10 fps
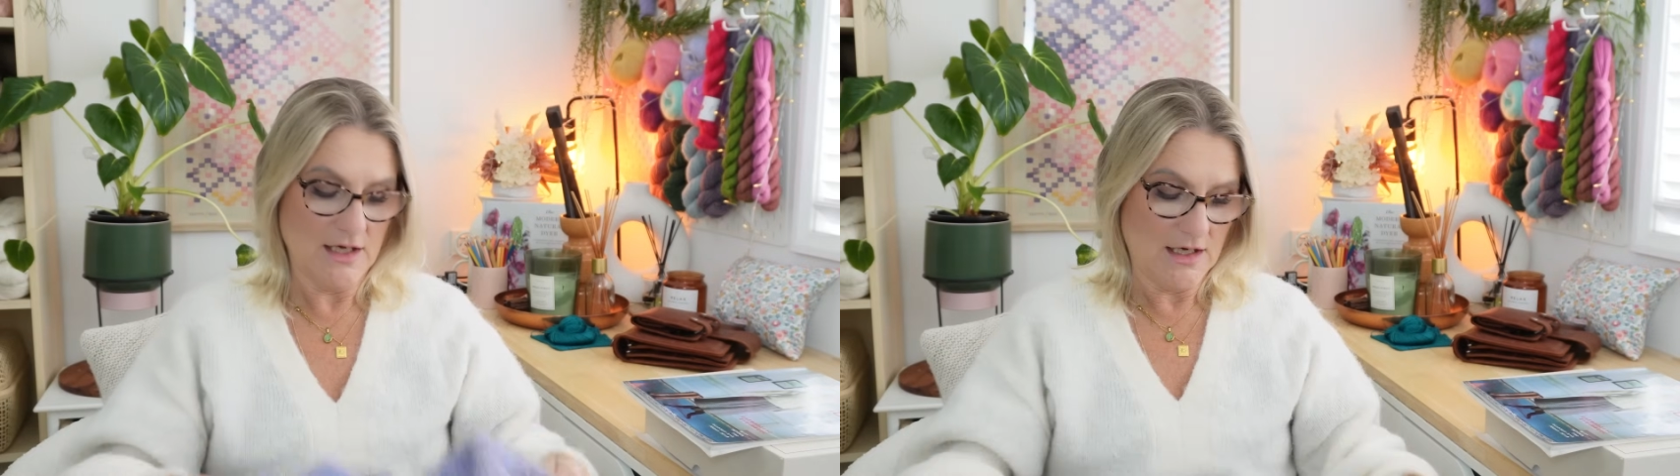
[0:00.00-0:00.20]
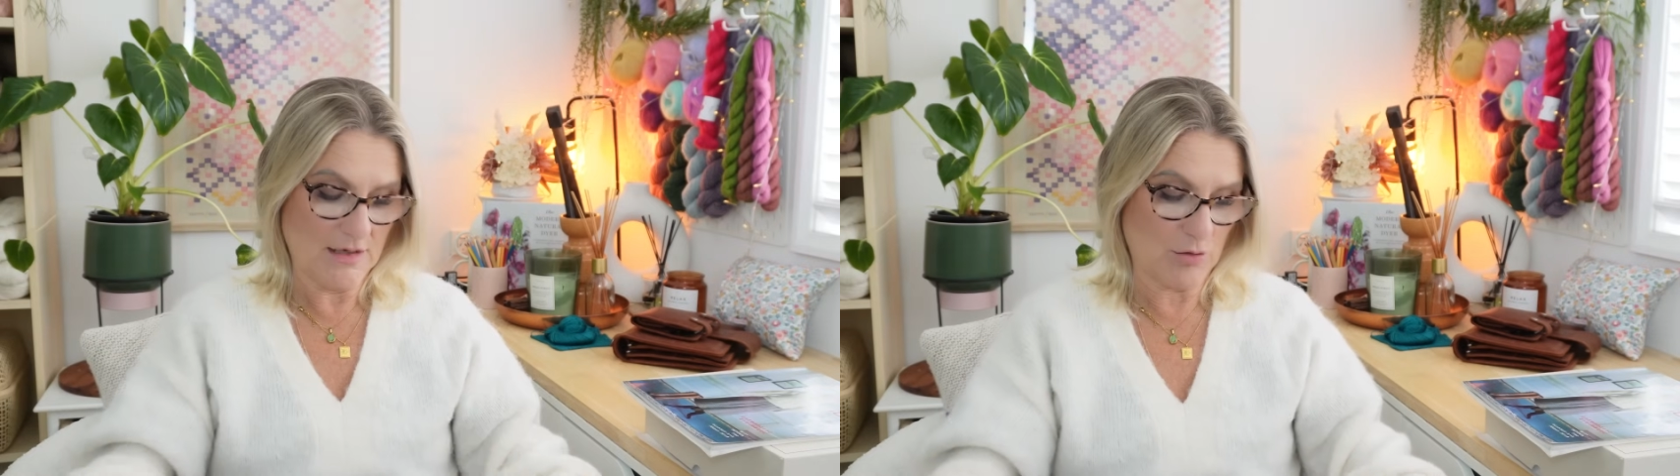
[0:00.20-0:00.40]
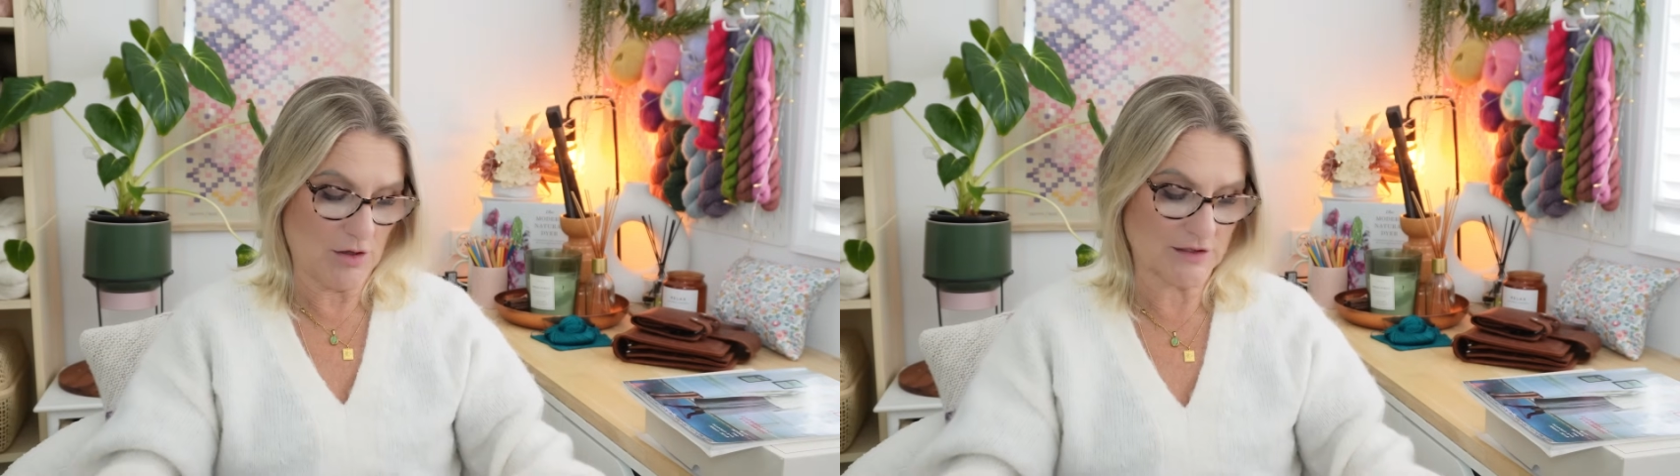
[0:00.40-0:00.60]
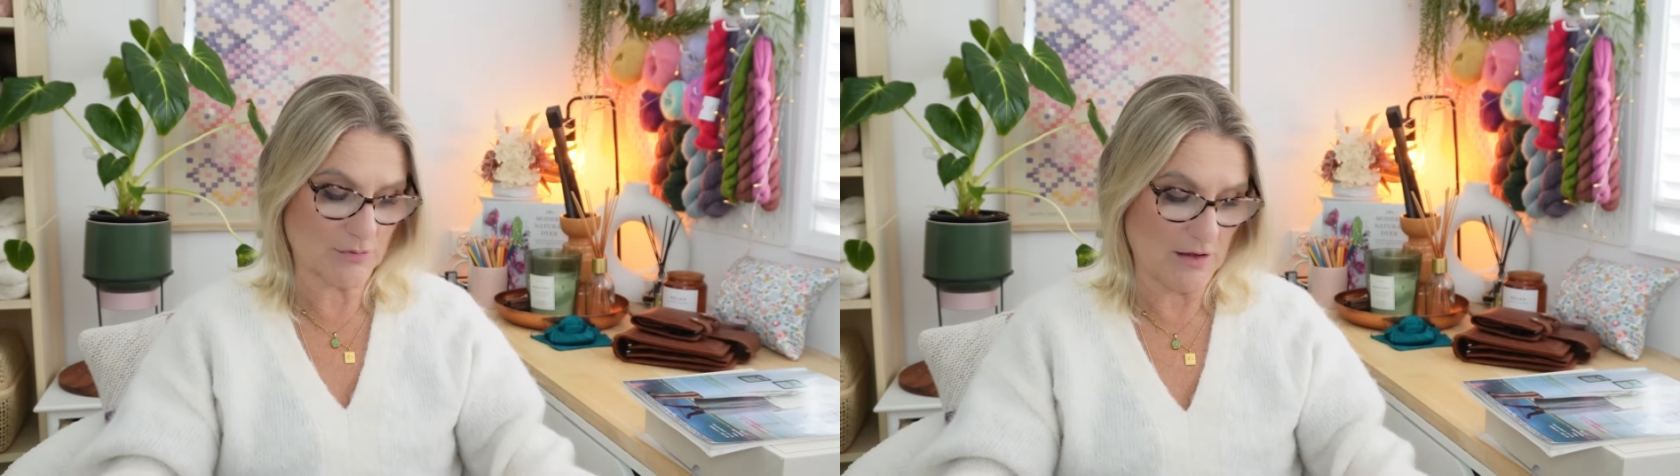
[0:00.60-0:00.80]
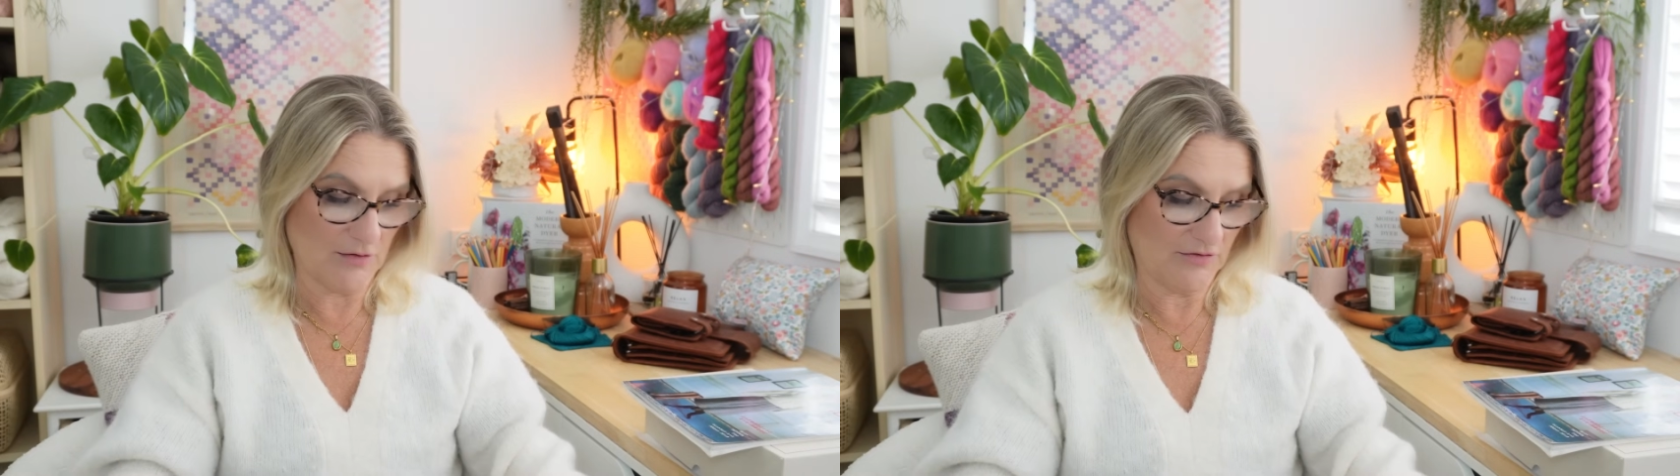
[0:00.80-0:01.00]
It worked
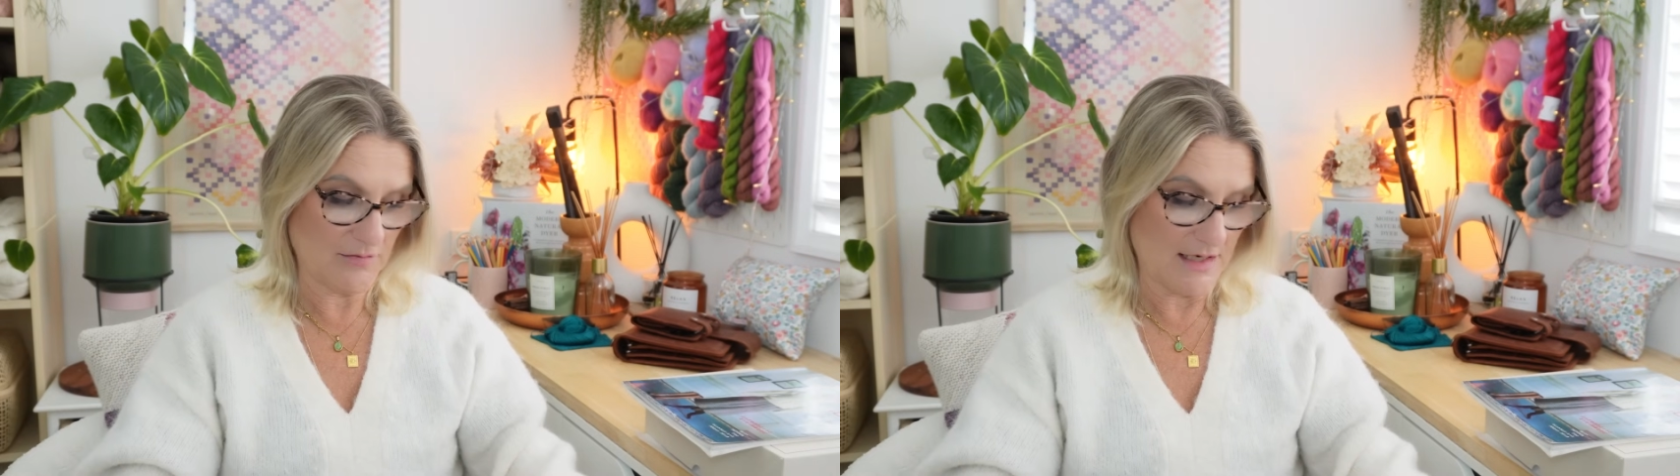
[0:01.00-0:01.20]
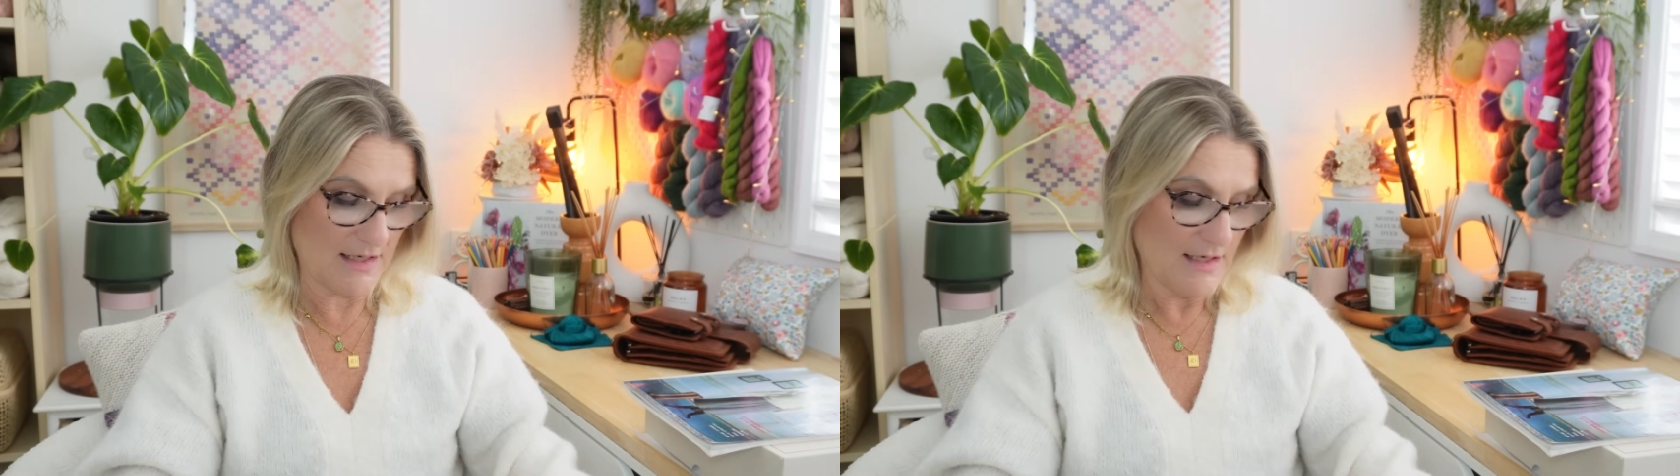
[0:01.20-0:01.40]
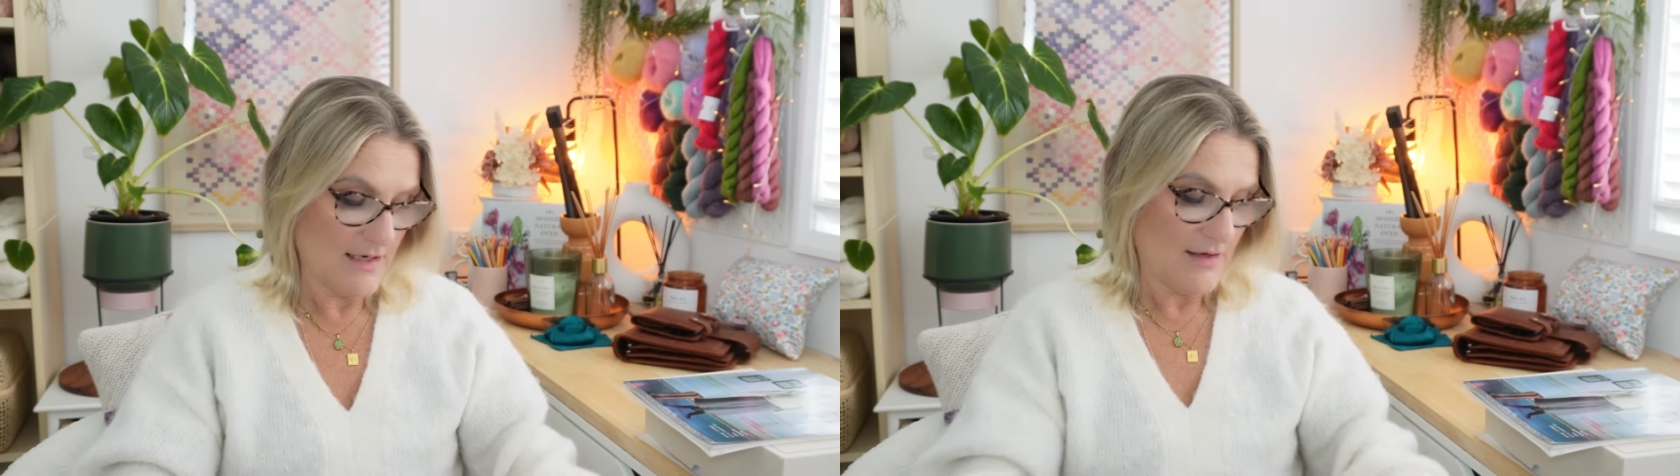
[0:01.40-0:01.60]
well for me.